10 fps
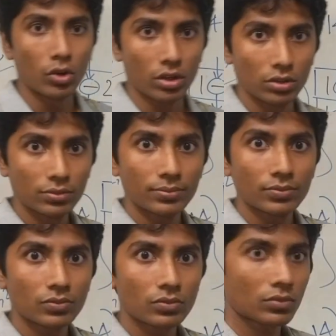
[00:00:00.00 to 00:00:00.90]
node.
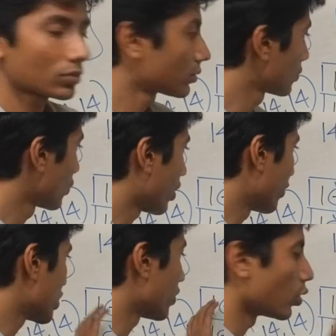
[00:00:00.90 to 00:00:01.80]
Okay,
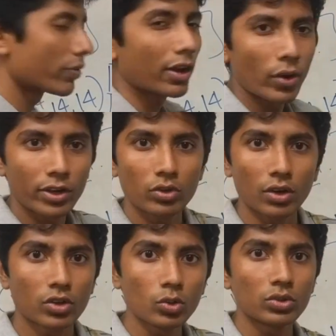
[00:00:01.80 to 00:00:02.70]
whichever node we are going to
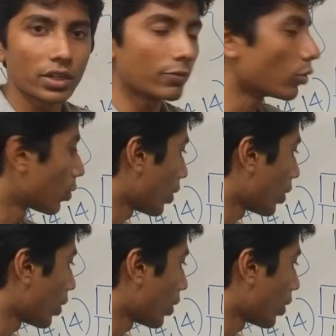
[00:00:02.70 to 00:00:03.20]
now, 2, 3, 4,